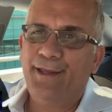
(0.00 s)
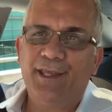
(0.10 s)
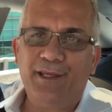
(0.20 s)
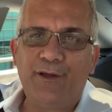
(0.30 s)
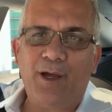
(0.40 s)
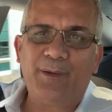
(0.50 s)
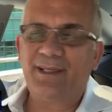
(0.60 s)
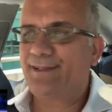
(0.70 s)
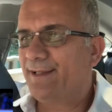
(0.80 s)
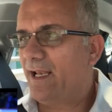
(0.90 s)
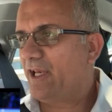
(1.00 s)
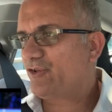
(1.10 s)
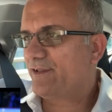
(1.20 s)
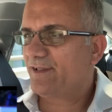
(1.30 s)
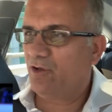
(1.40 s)
you know how it is in
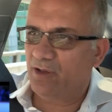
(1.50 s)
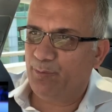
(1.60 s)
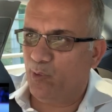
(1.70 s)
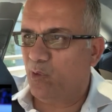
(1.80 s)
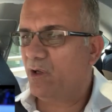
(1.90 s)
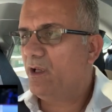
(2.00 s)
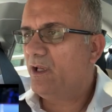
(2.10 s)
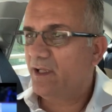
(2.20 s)
elections, the only poll